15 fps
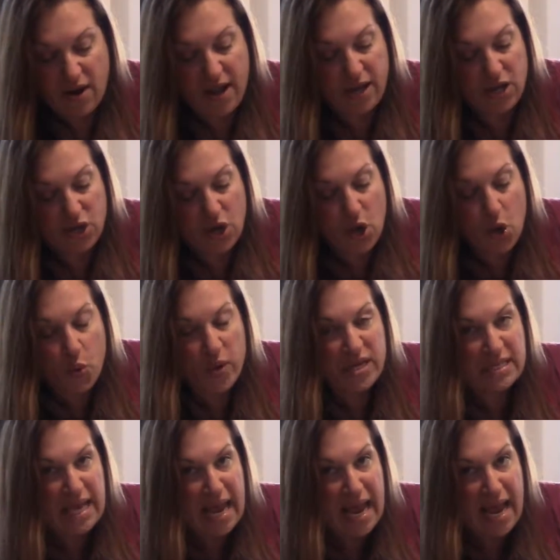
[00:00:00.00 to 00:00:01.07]
I can
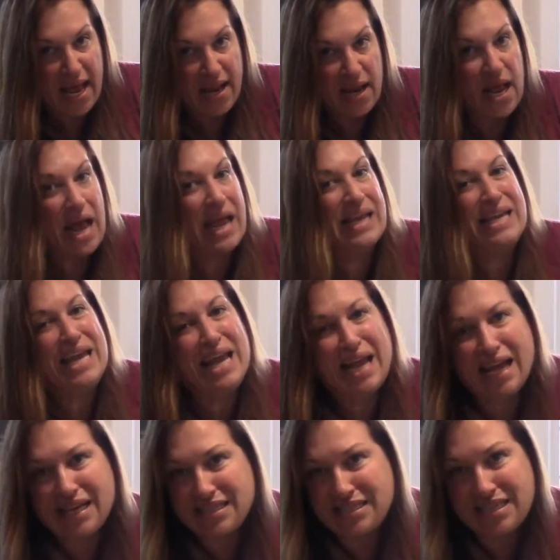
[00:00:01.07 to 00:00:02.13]
always add, I
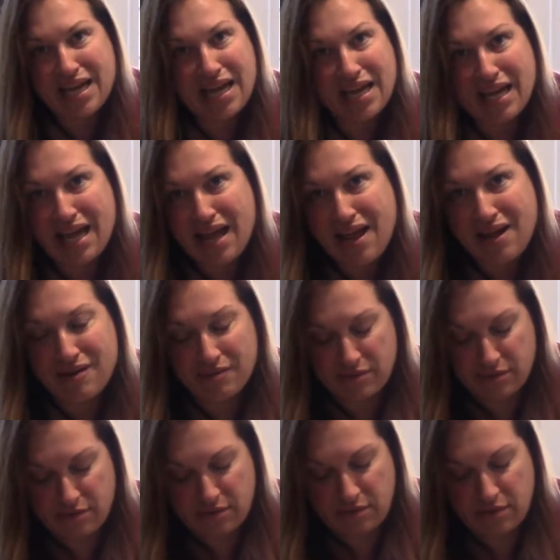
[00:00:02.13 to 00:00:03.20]
can't take
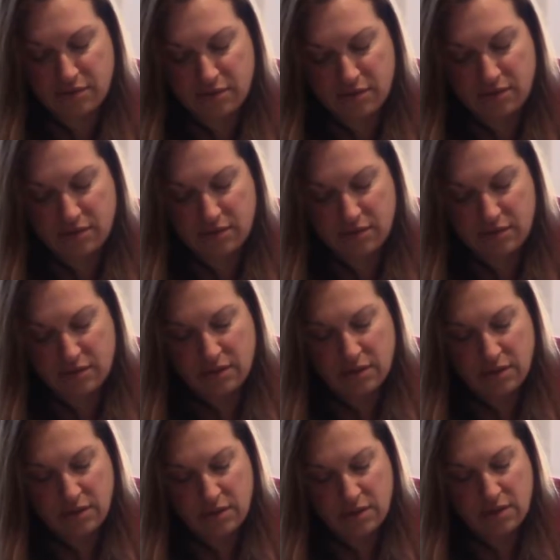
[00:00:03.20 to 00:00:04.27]
out.
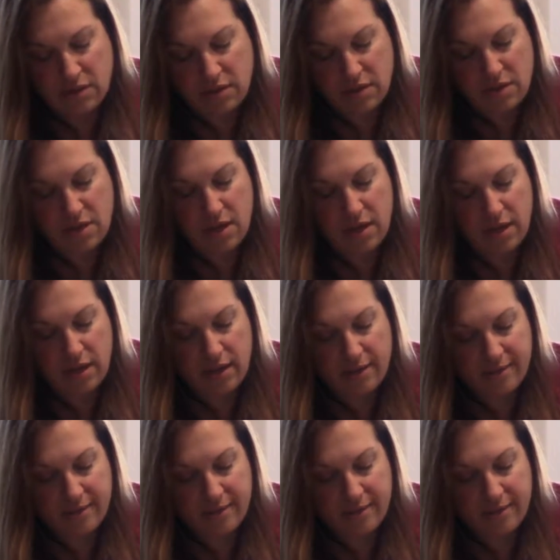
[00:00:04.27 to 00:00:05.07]
Okay.